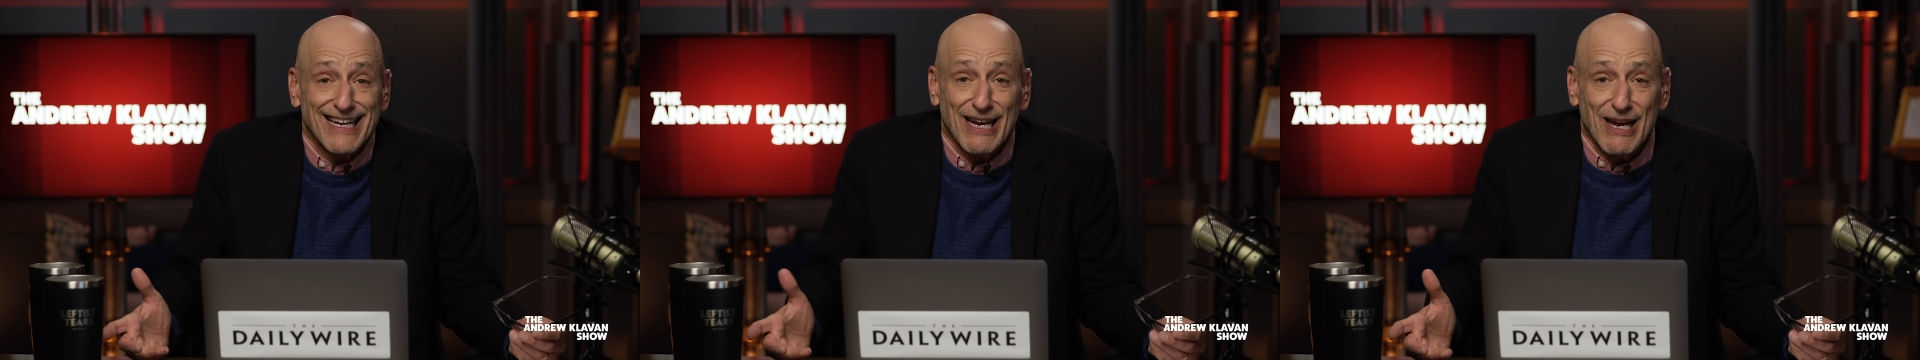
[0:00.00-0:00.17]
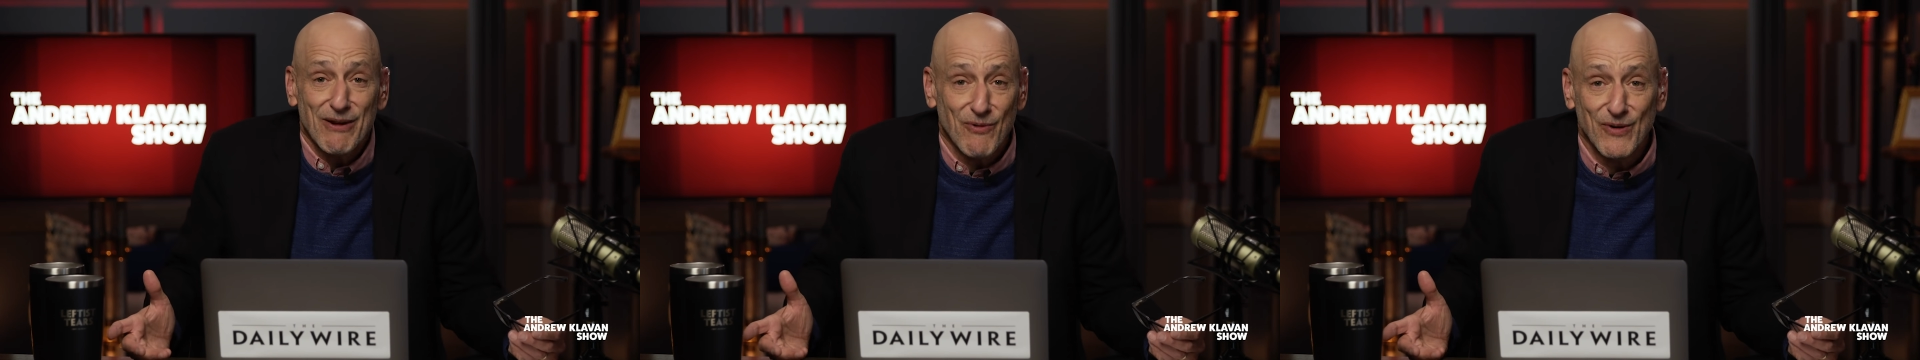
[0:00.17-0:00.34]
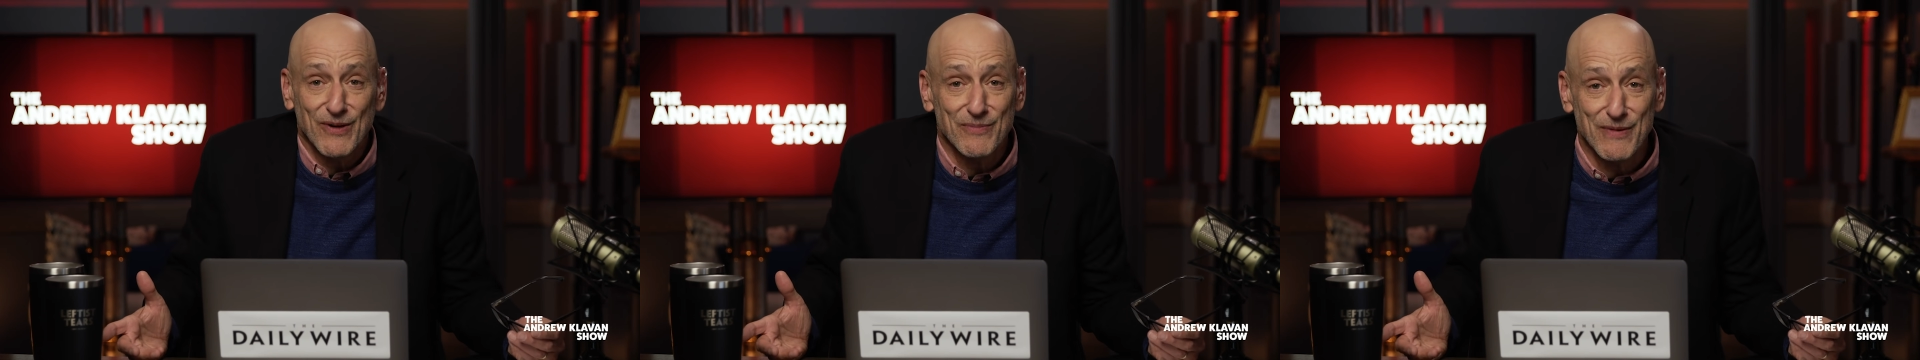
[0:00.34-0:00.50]

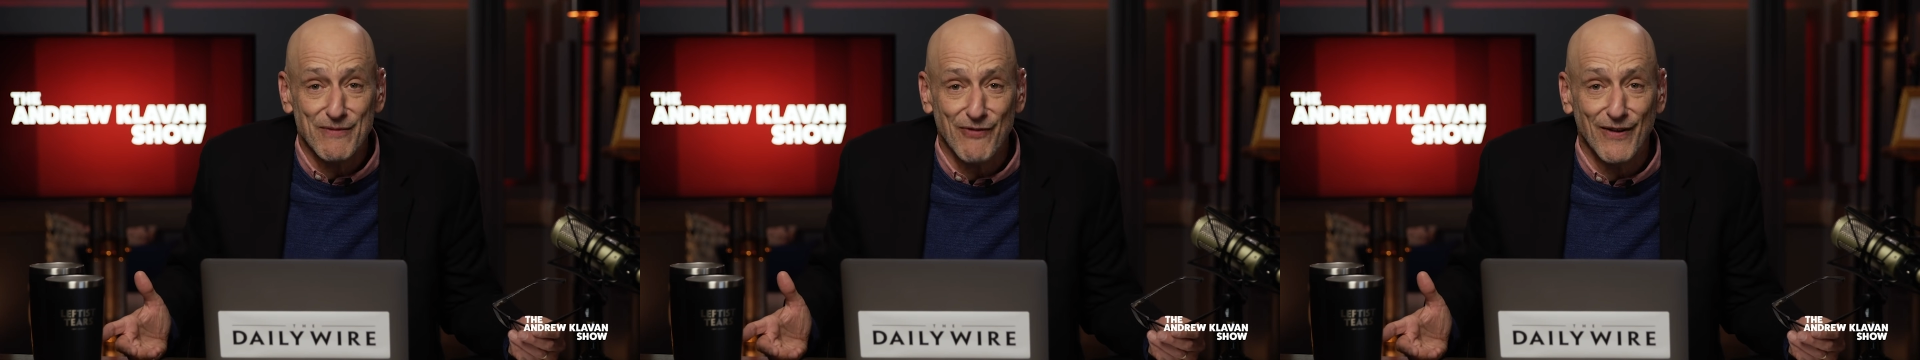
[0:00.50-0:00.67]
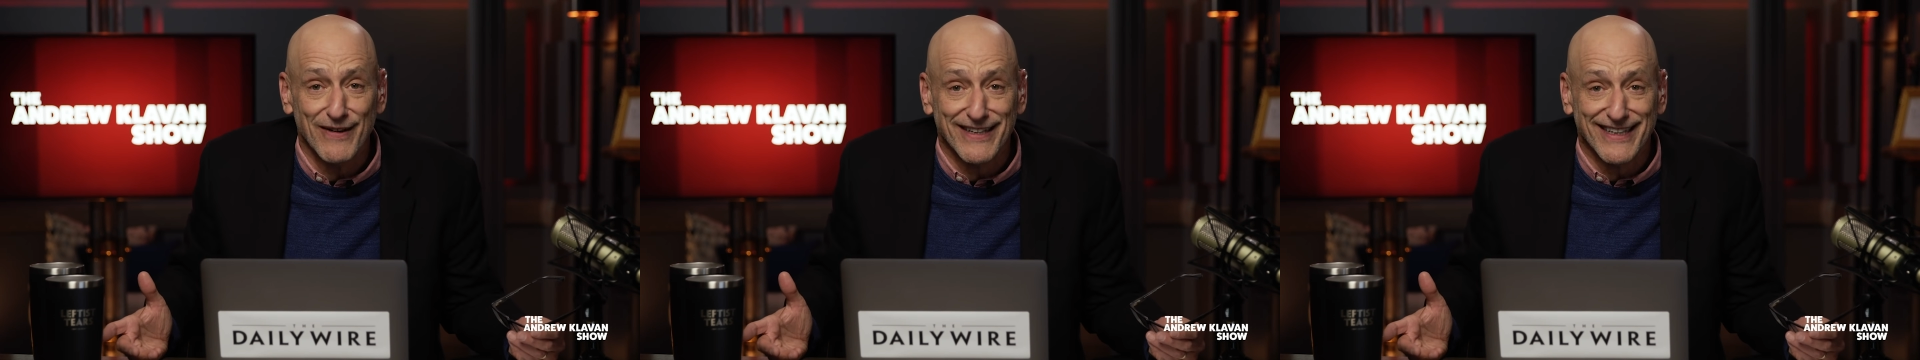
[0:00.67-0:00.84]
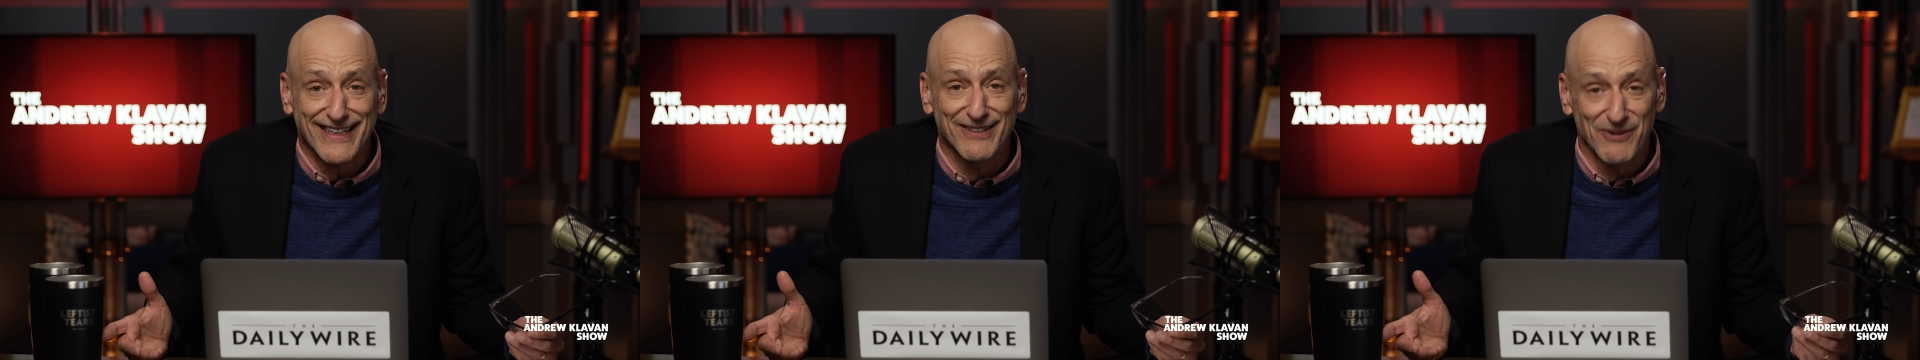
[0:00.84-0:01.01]
it wouldn't be
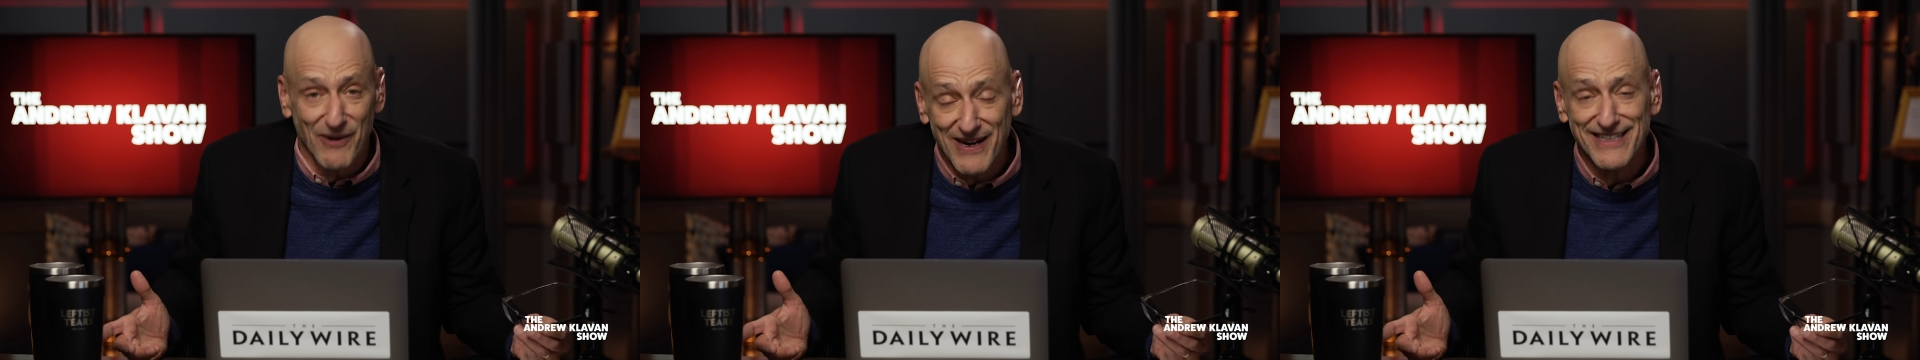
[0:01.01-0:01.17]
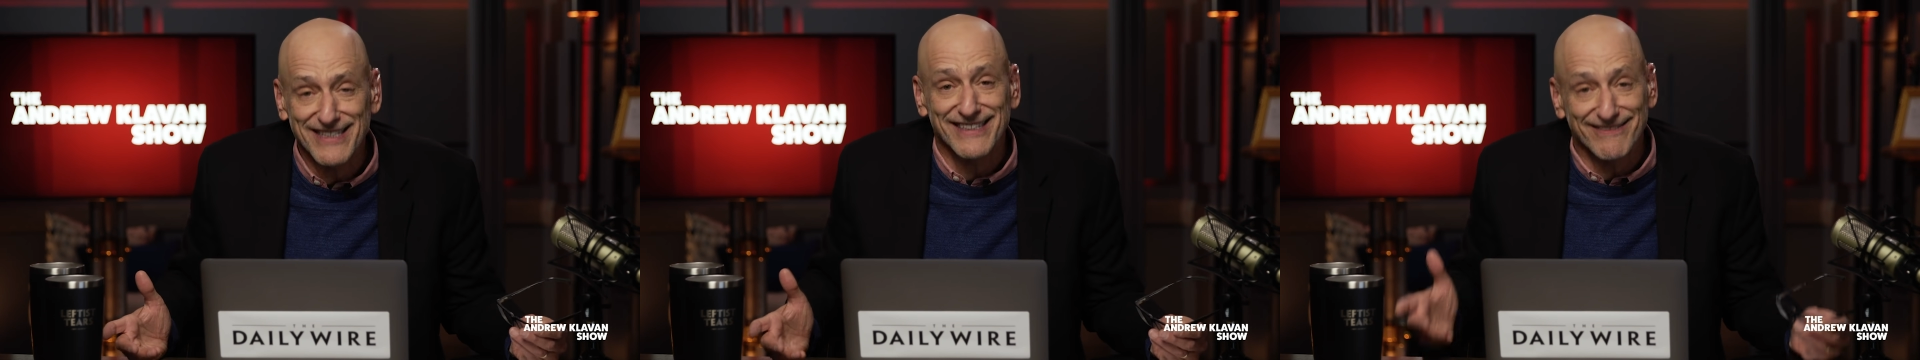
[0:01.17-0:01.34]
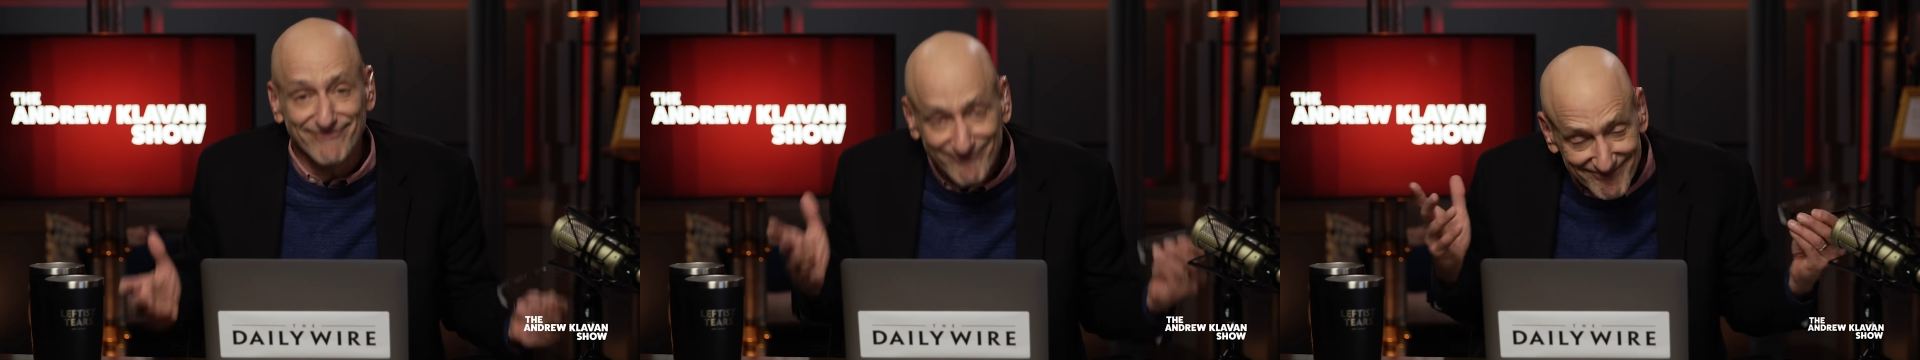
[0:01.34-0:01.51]
funny,
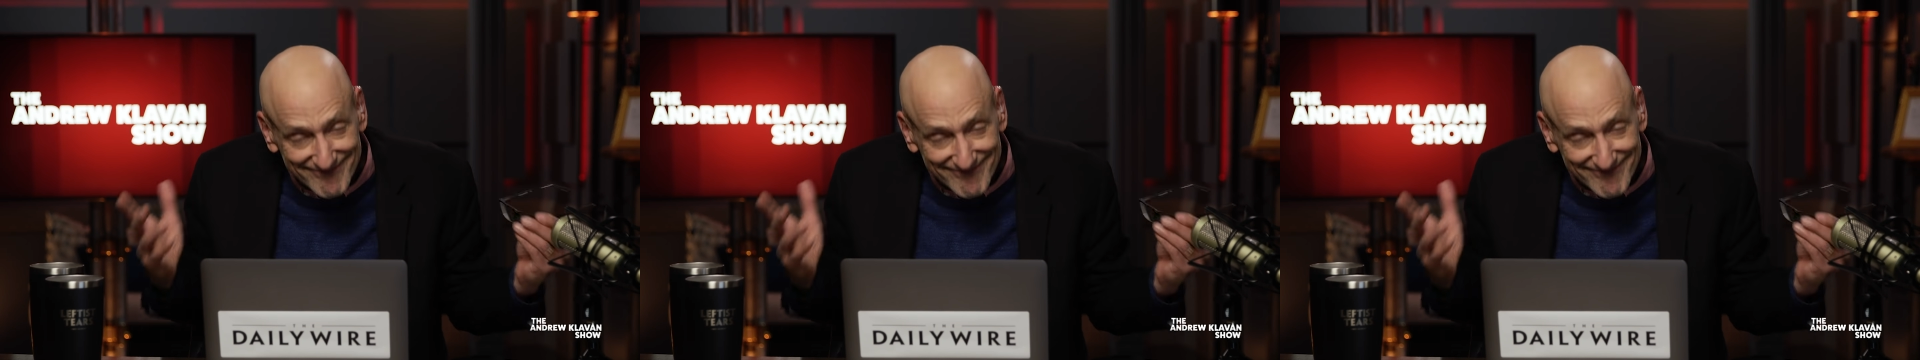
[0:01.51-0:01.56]
right?